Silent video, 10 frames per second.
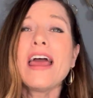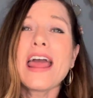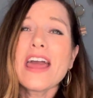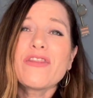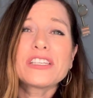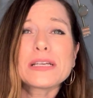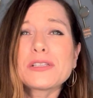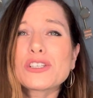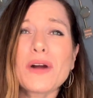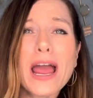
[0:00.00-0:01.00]
hit the
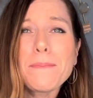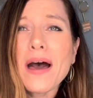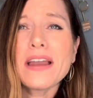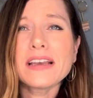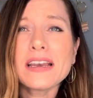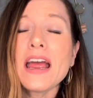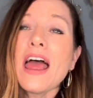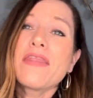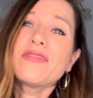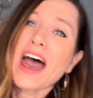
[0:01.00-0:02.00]
subscribe button,
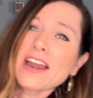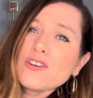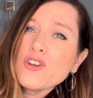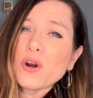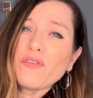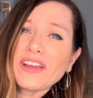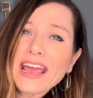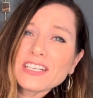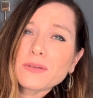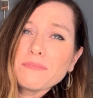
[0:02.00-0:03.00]
that
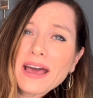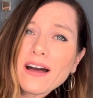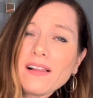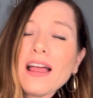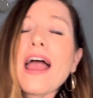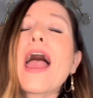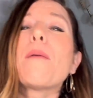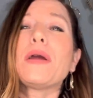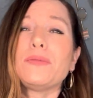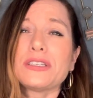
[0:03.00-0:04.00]
notification bell,
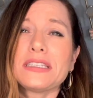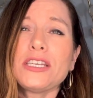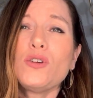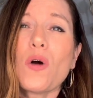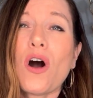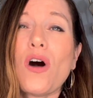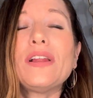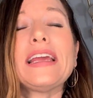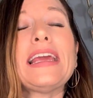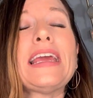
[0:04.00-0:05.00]
and we will see you
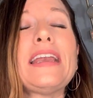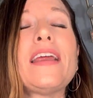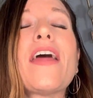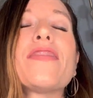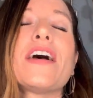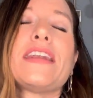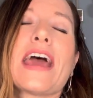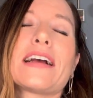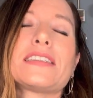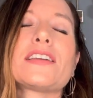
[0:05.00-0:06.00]
all in the
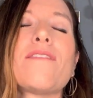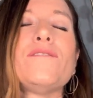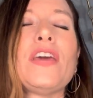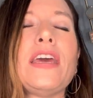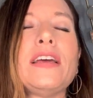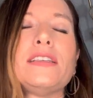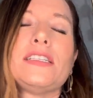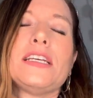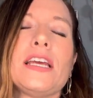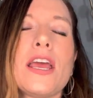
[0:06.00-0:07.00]
next
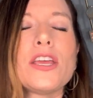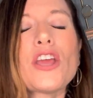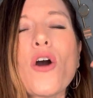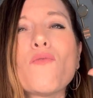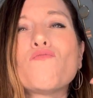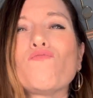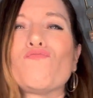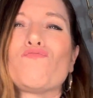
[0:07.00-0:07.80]
video.